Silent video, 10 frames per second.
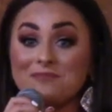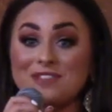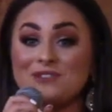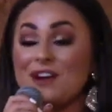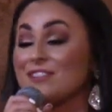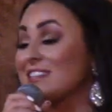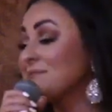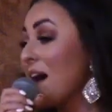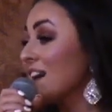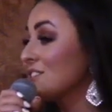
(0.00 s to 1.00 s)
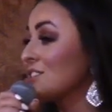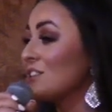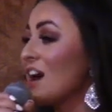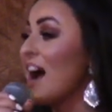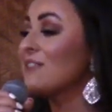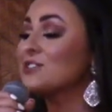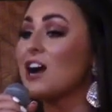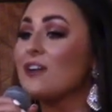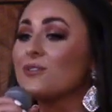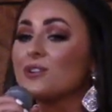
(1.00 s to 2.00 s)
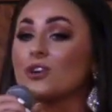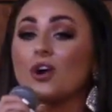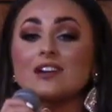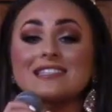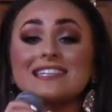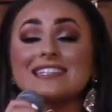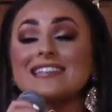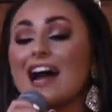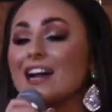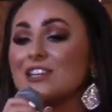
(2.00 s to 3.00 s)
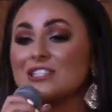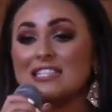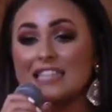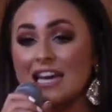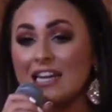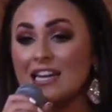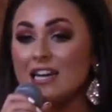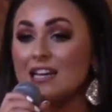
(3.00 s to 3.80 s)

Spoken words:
So this past year, I have traveled across the entire state